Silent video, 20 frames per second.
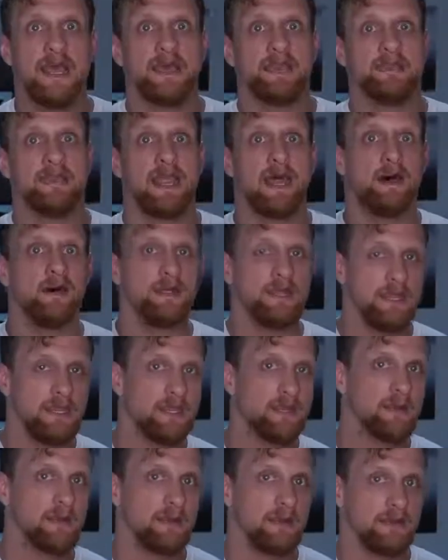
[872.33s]
Now
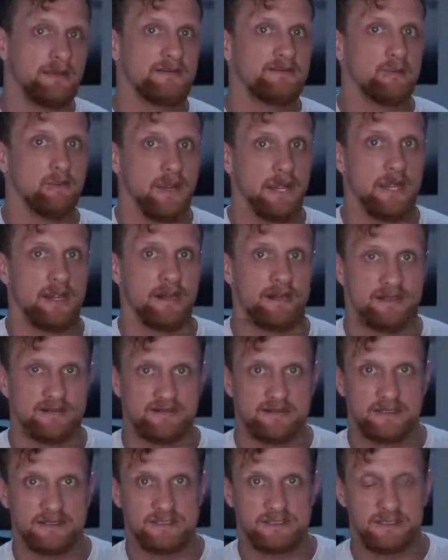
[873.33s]
here is where
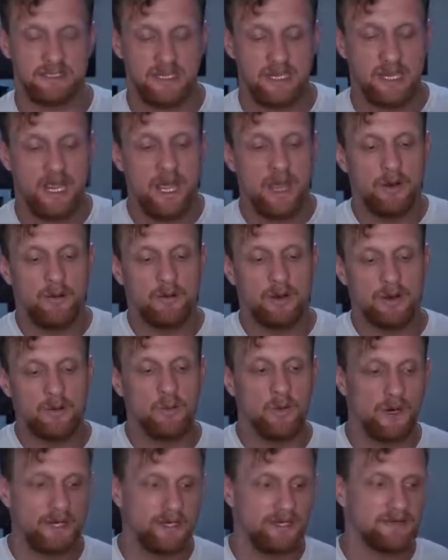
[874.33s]
essentially we
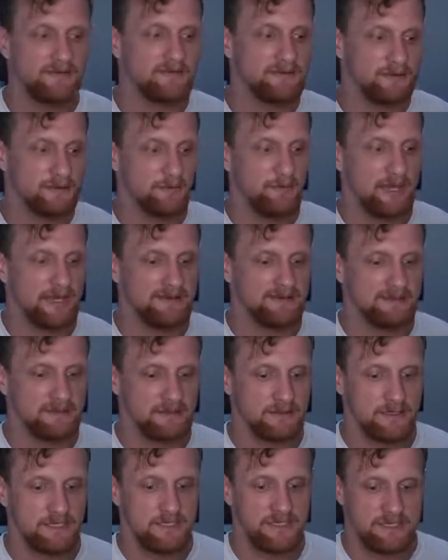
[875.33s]
wanted to
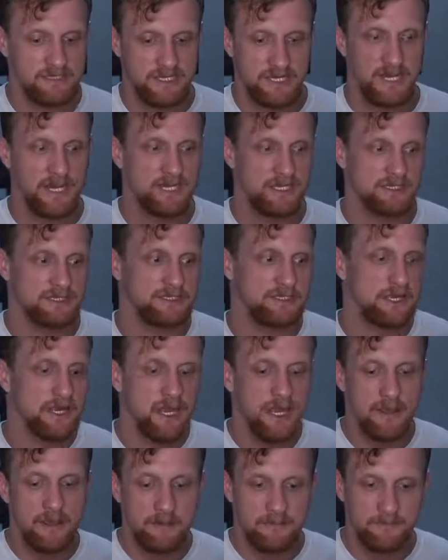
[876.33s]
basically change
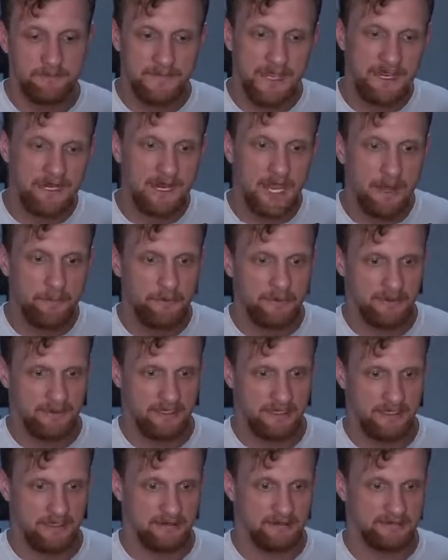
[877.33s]
a couple
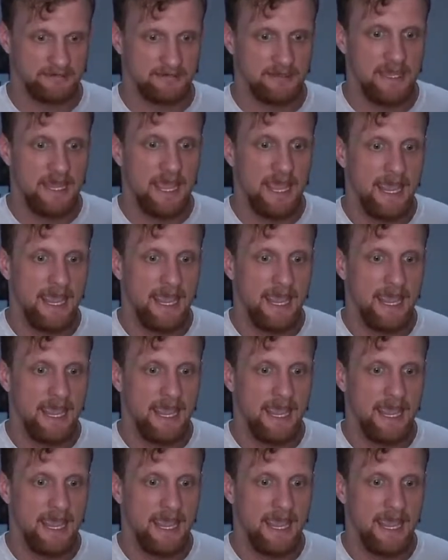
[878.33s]
things.